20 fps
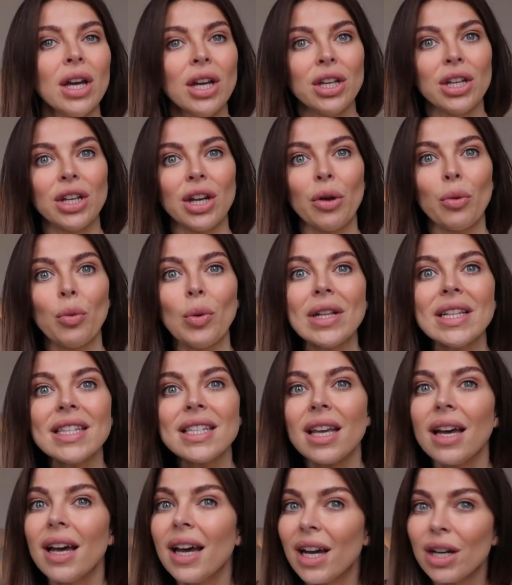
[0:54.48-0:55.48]
you know,
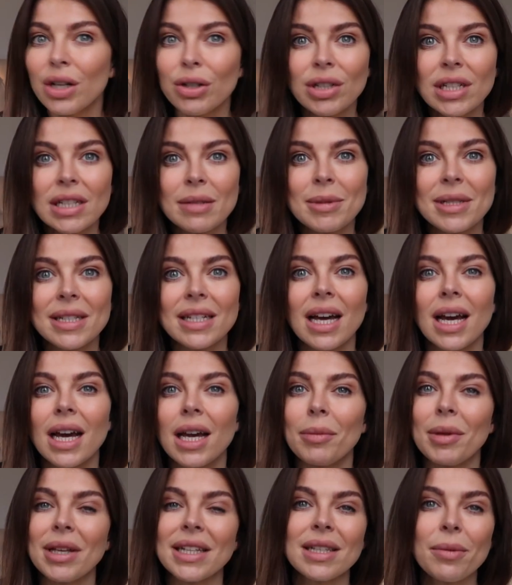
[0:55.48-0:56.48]
winter and Christmas
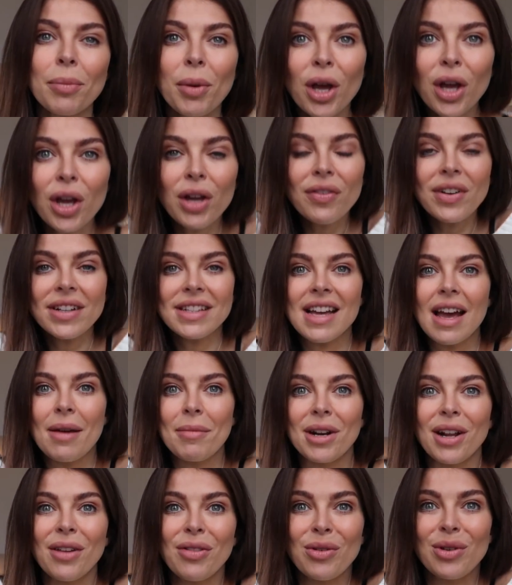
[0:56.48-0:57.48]
time is the perfect time,
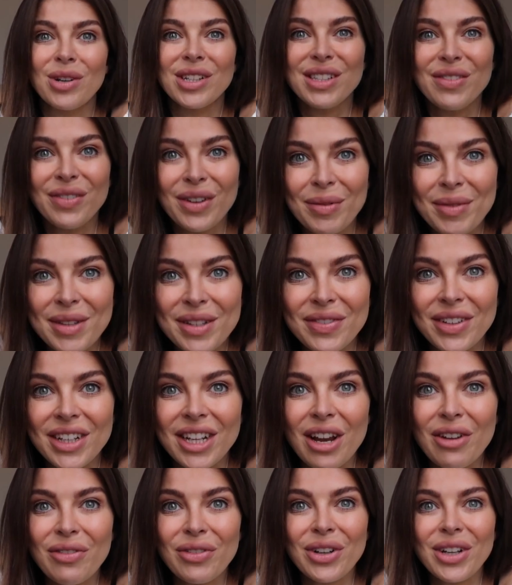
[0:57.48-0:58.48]
and I thought to film this
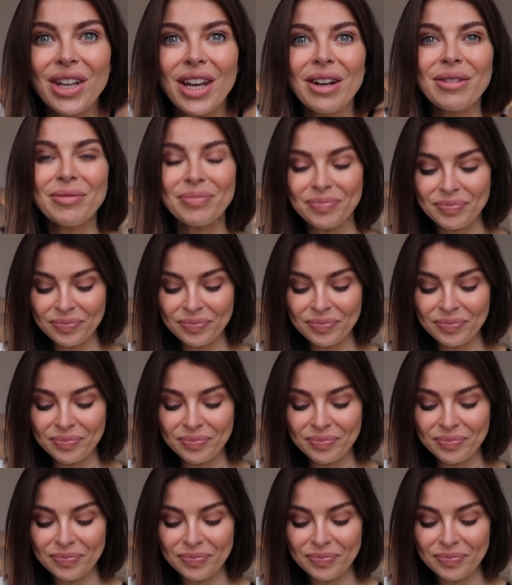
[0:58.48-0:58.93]
video for you.